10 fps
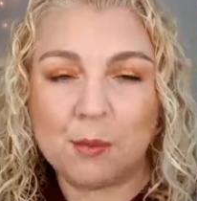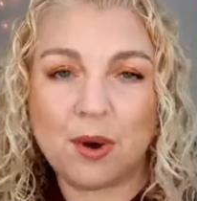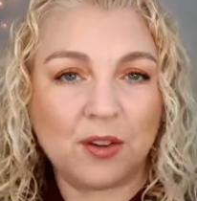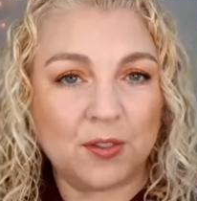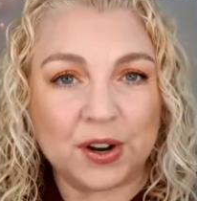
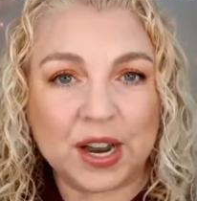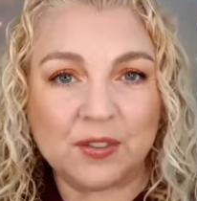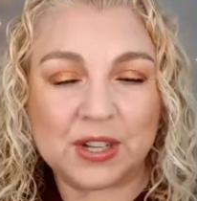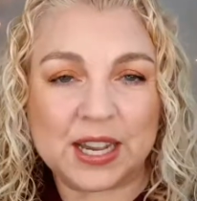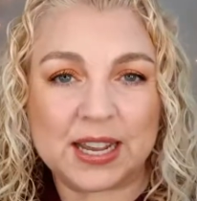But for an
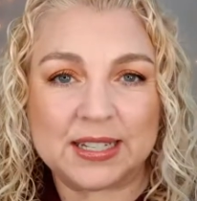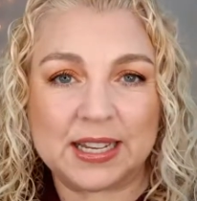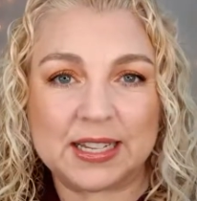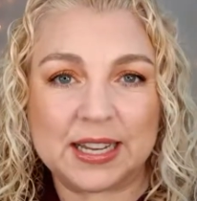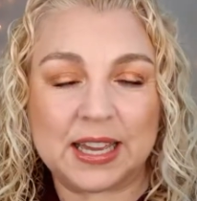everyday,
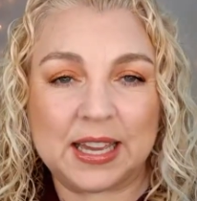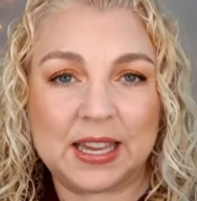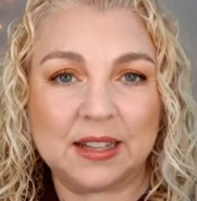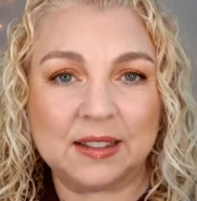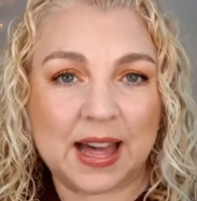
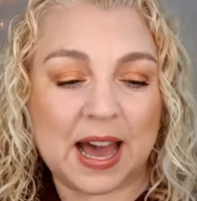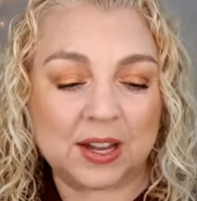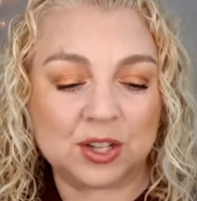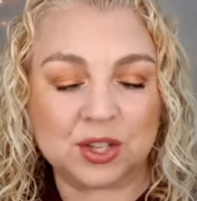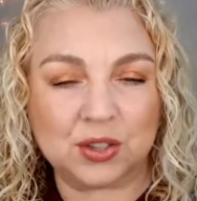day-to-day
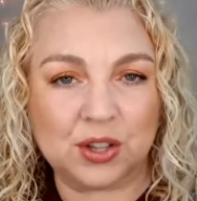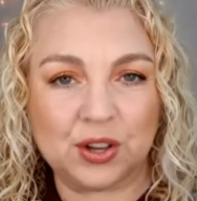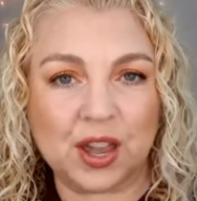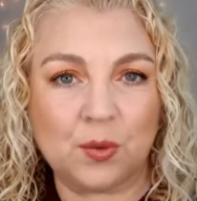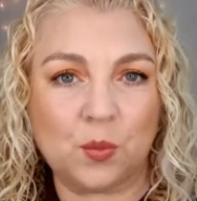lash
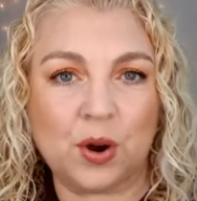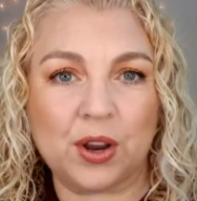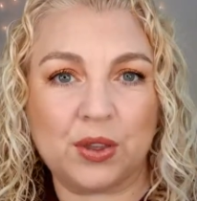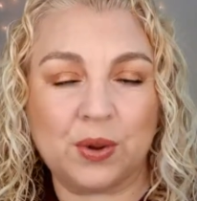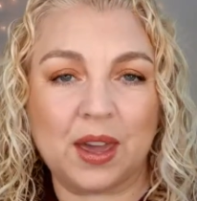look
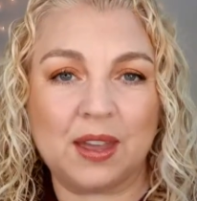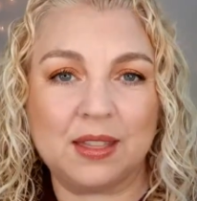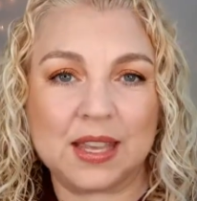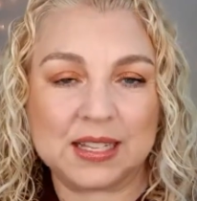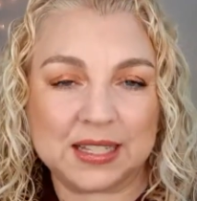where you
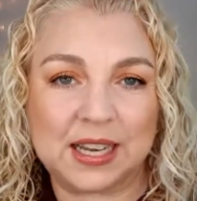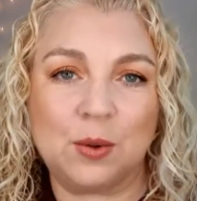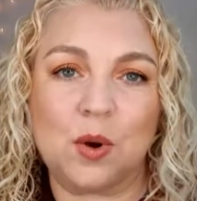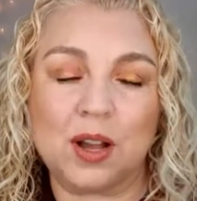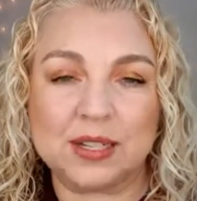get the
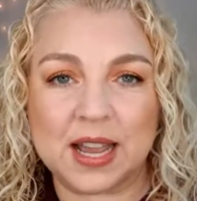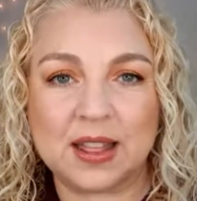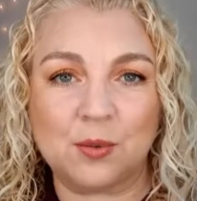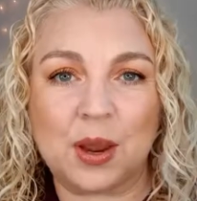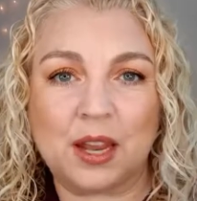skinny wand
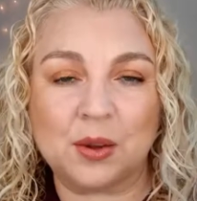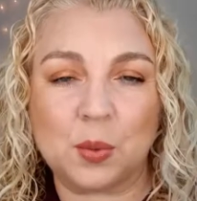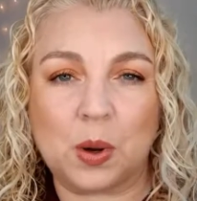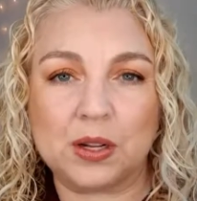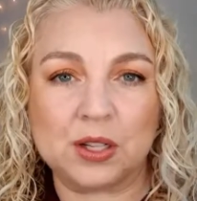and the
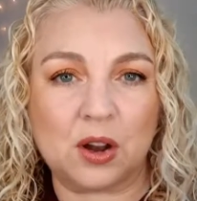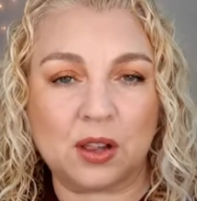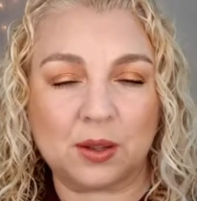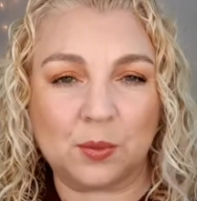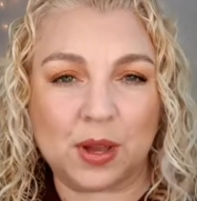regular wand
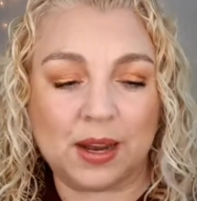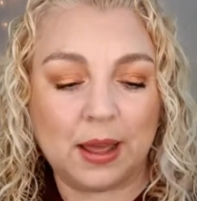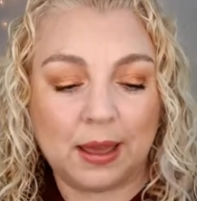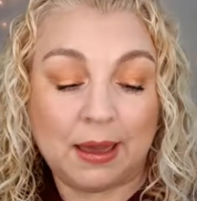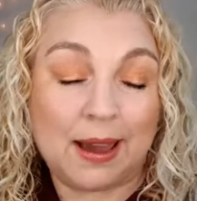all in
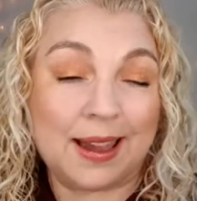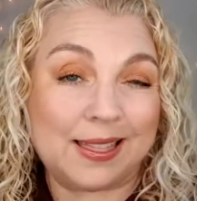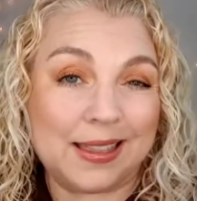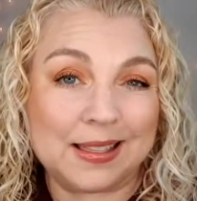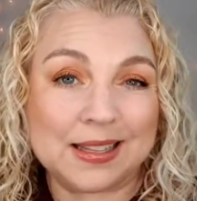one,
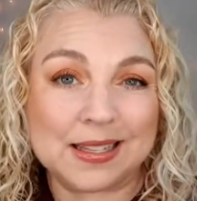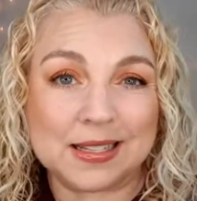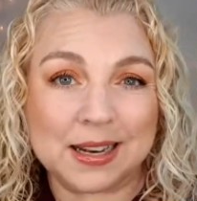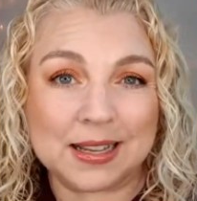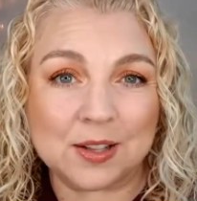I think this
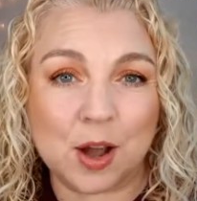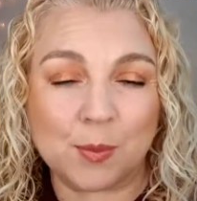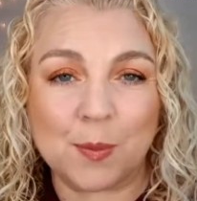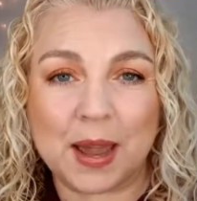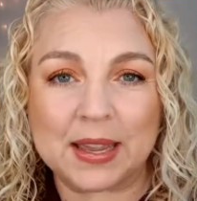is a nice
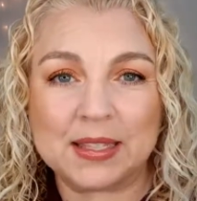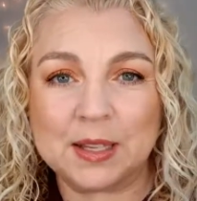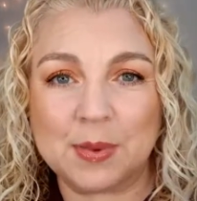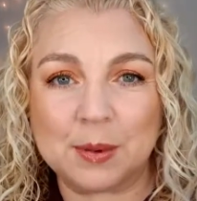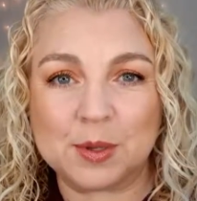compromise
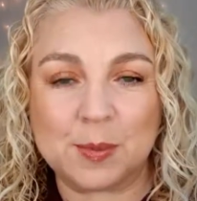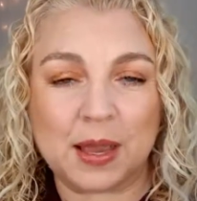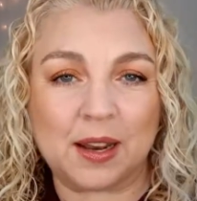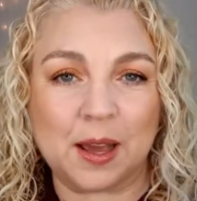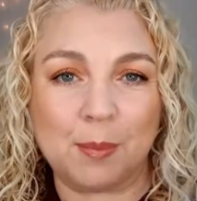to be able to
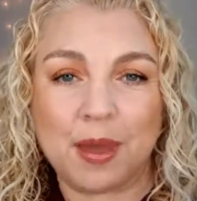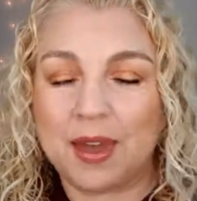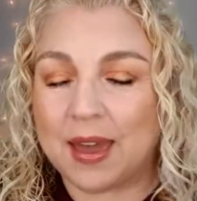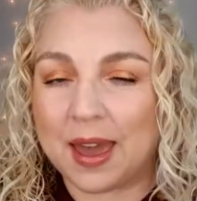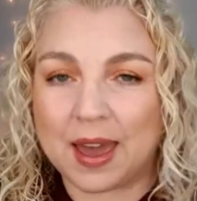pick it up
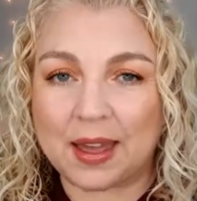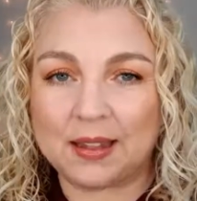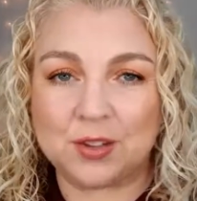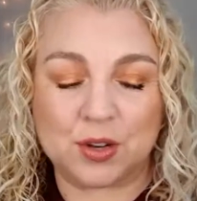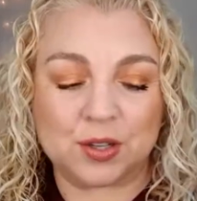
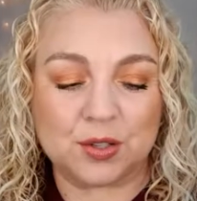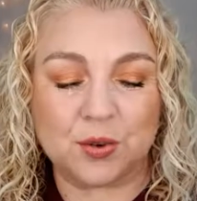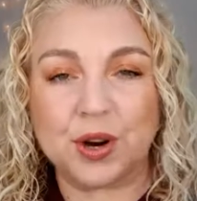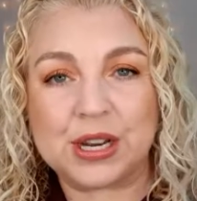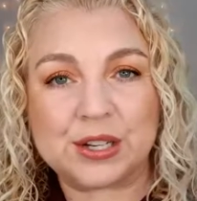at the
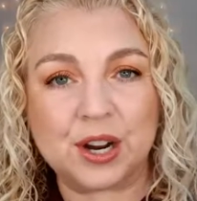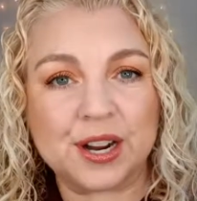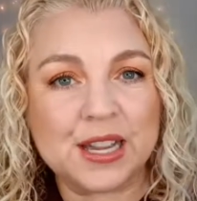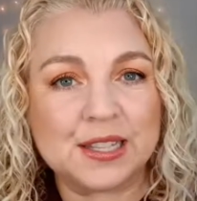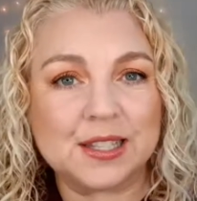drugstore at
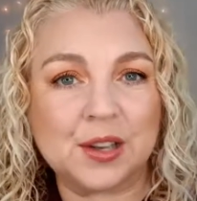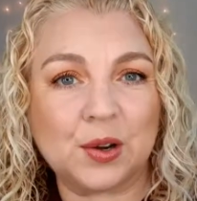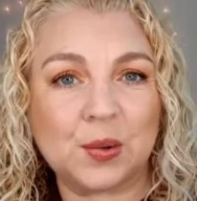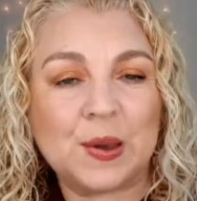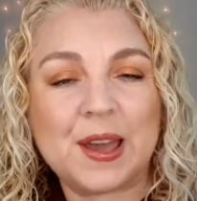Target.
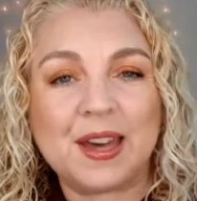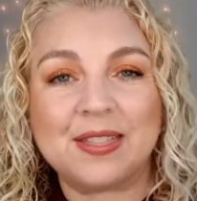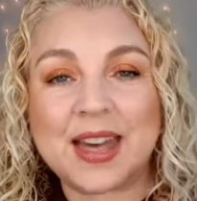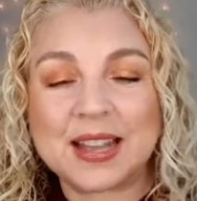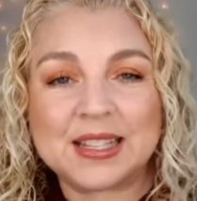So
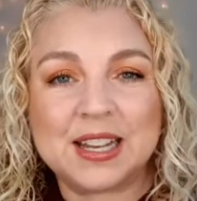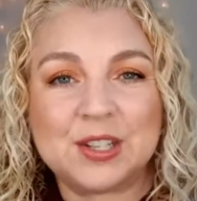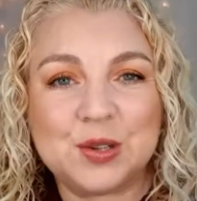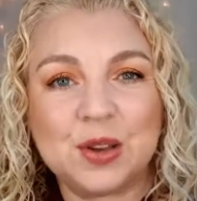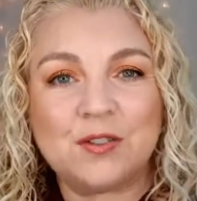that's going
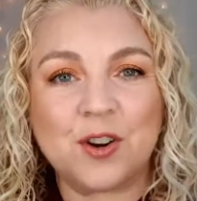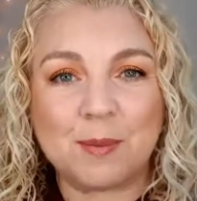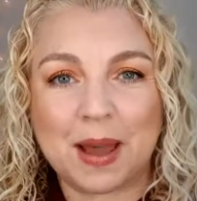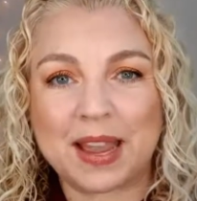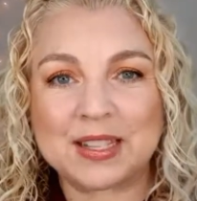to do it
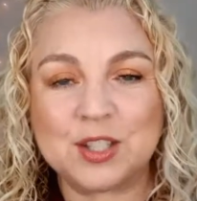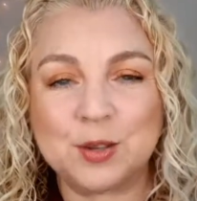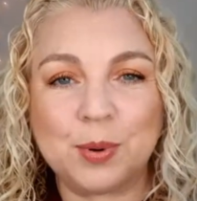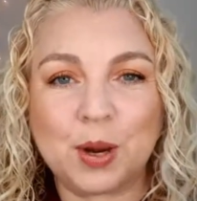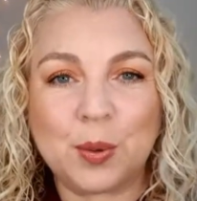for my
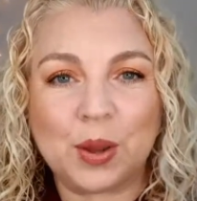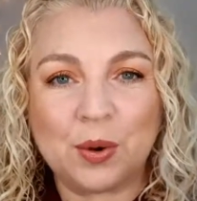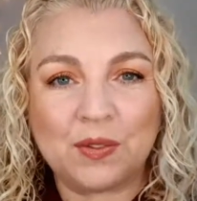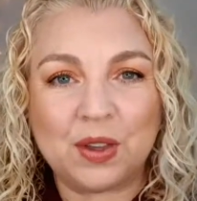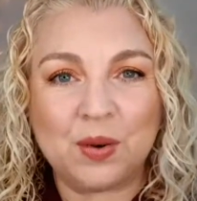super
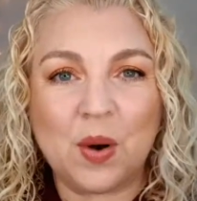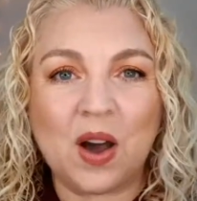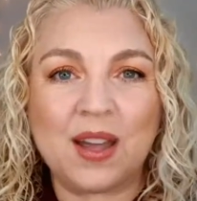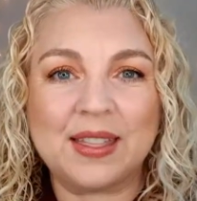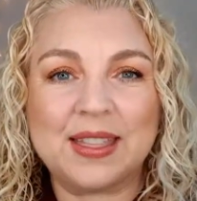quick review
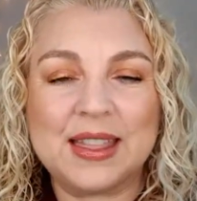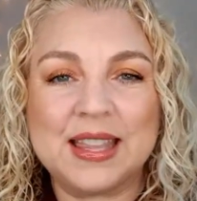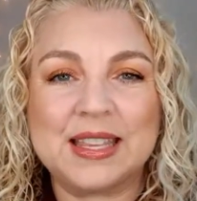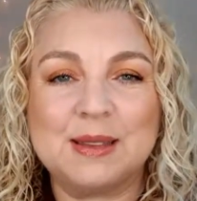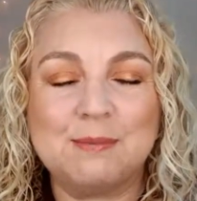on
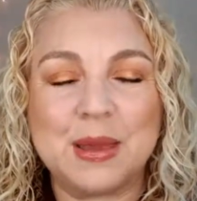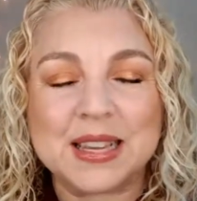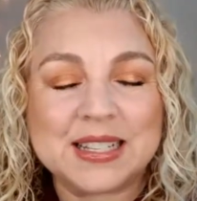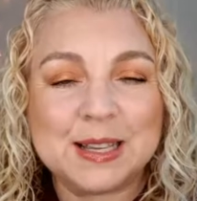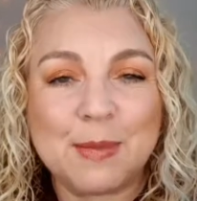the
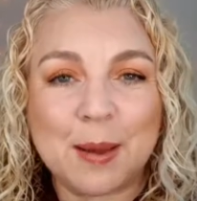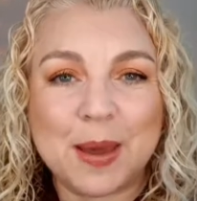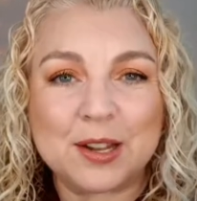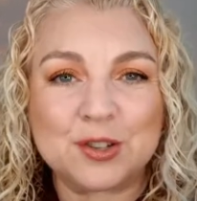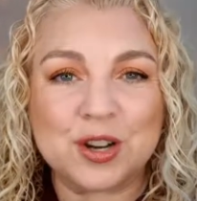Pixie by
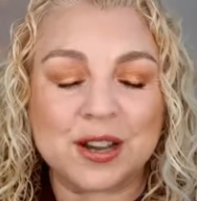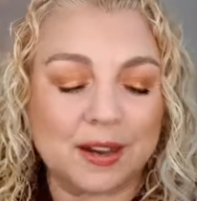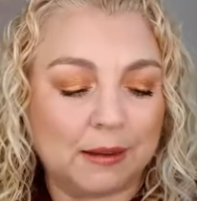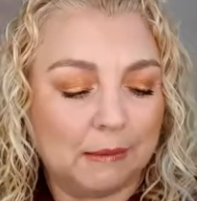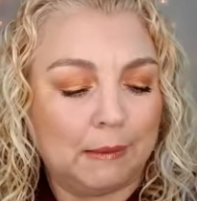
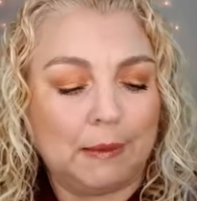Petra